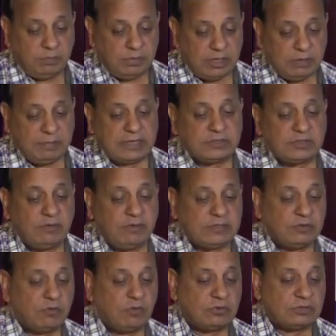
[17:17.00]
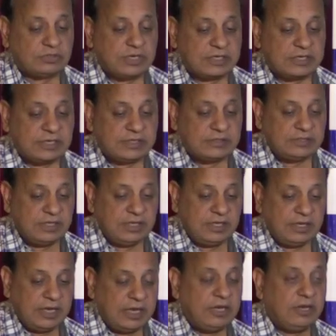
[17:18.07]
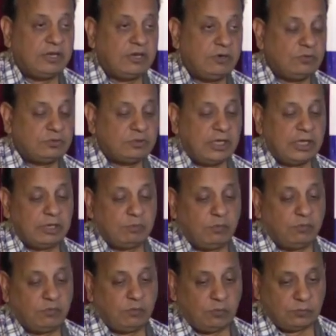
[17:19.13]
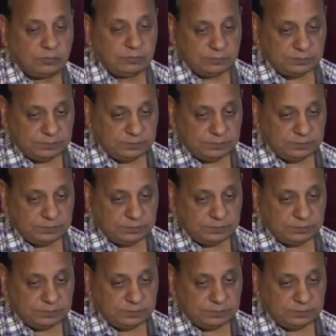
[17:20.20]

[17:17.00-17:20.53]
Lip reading: minimize the vasoconstrictors, and reduce the ECMO flow.